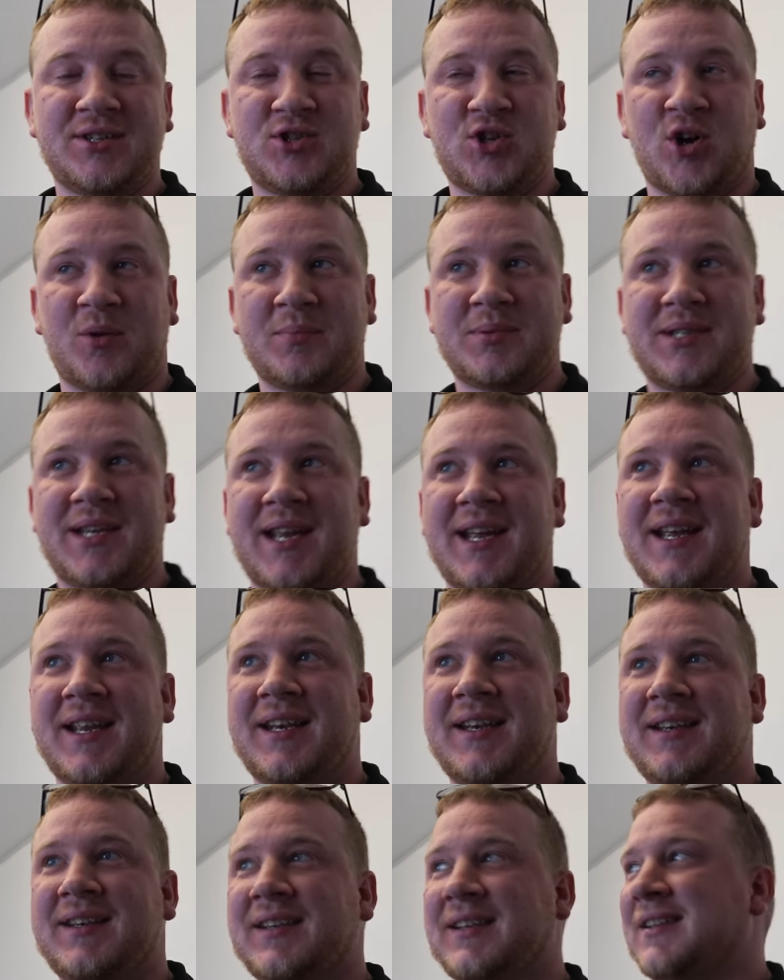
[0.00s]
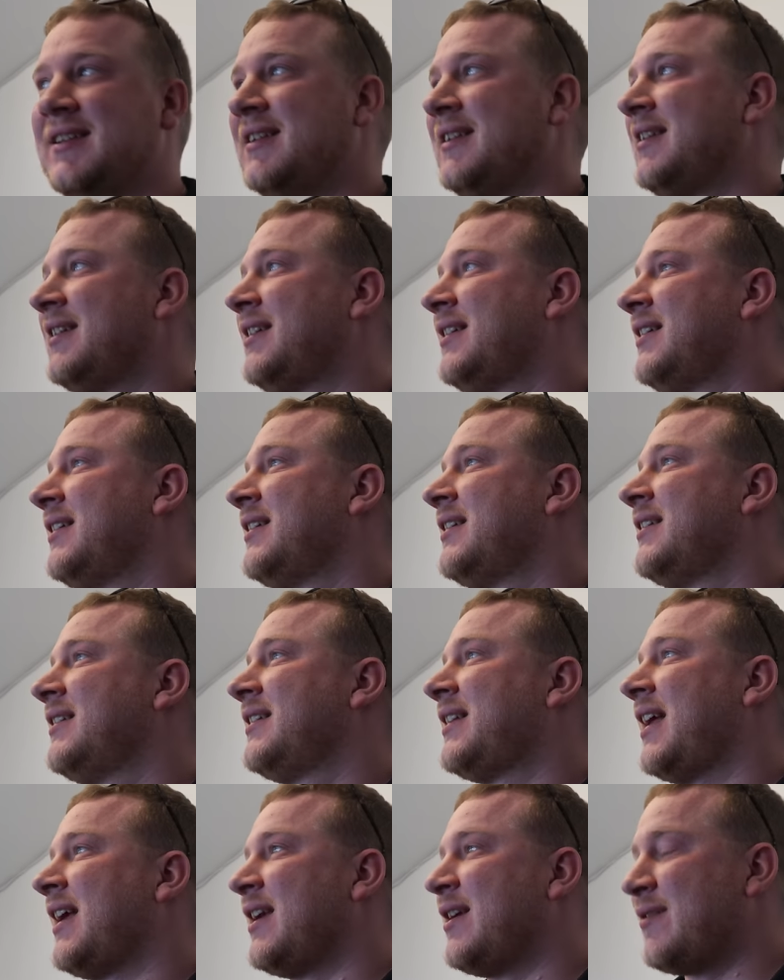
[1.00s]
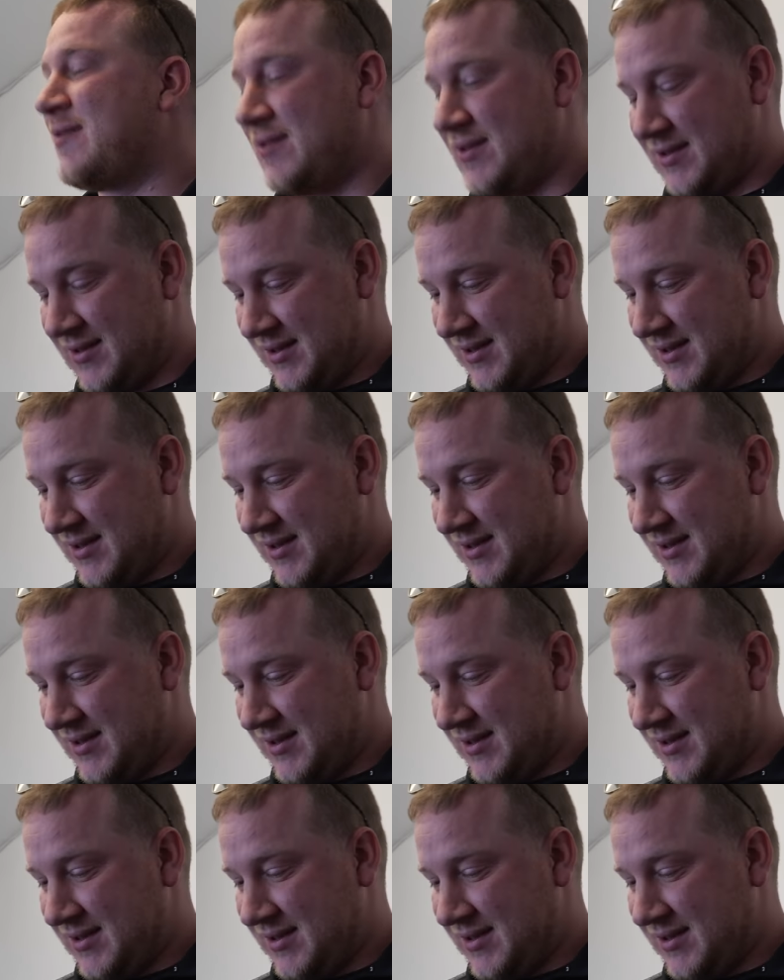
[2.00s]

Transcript: Chops and Dave.